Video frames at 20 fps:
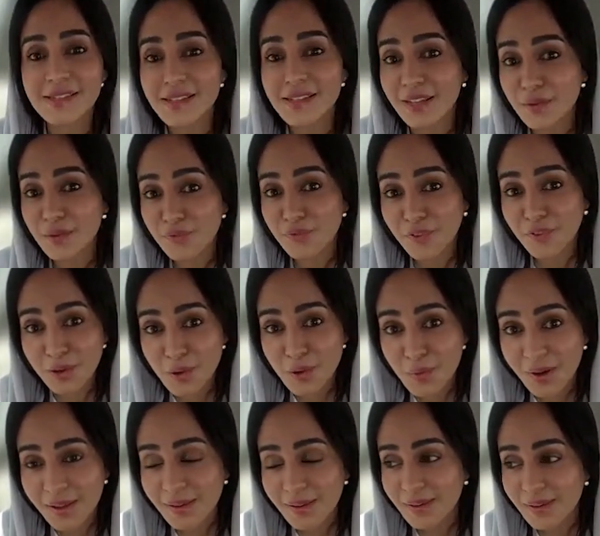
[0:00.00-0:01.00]
I sleep
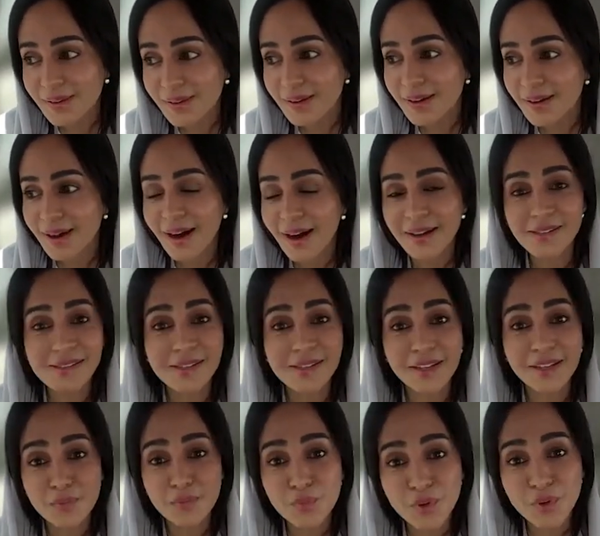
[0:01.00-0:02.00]
very well.
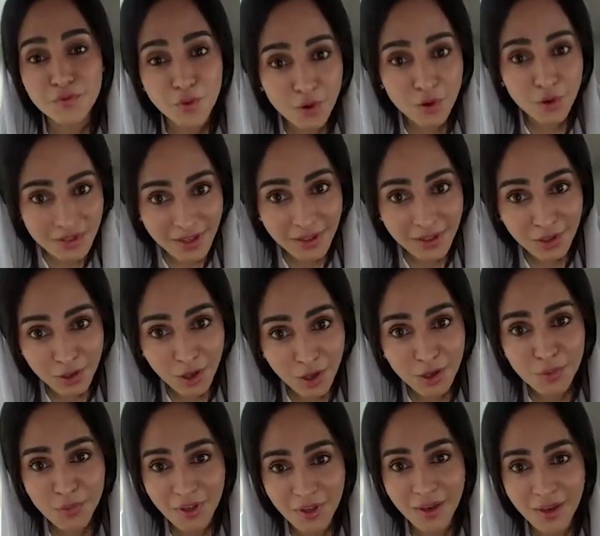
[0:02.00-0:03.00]
I sleep before
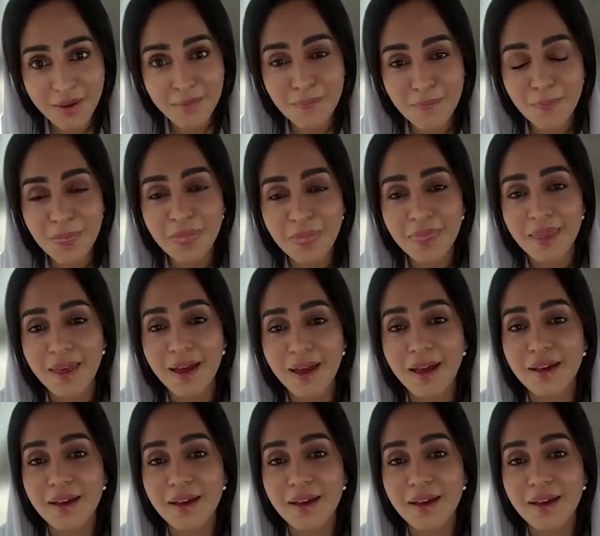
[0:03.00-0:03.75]
10 o'clock p.m.